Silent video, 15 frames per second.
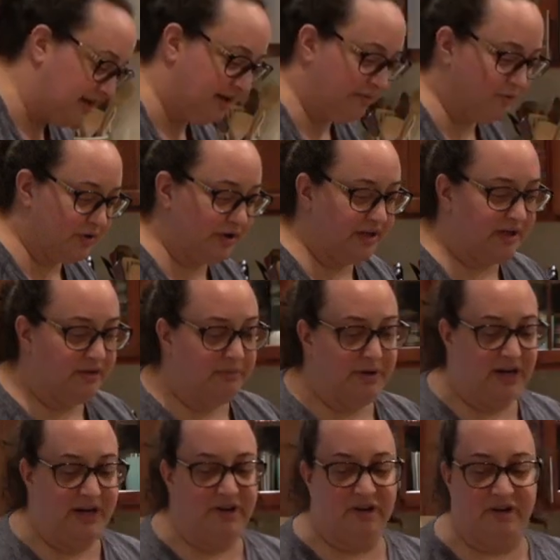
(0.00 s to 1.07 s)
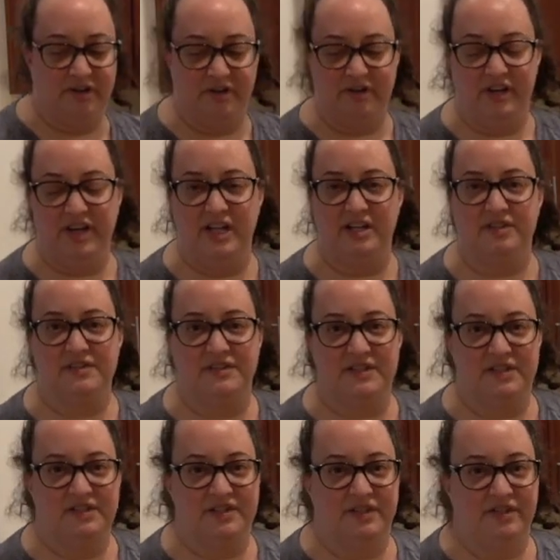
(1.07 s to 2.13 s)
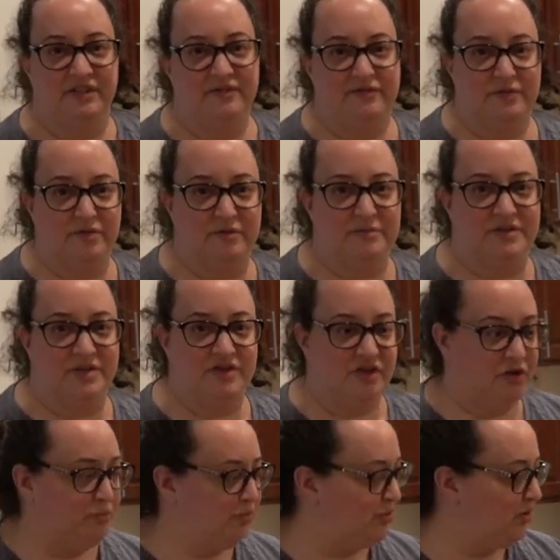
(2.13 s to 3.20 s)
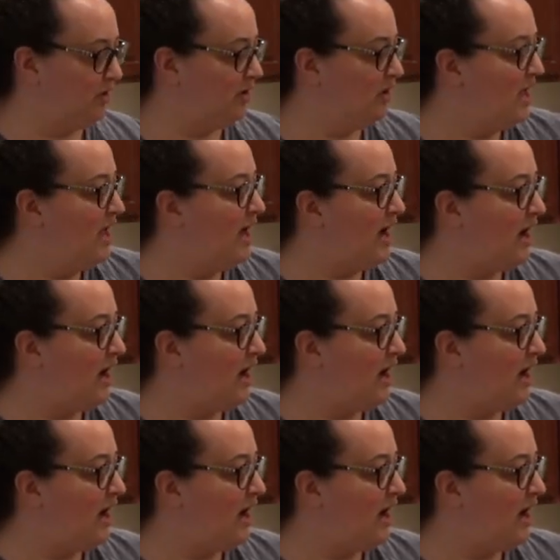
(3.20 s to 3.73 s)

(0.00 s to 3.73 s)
and we're going to combine our ingredients until it forms a dough ball.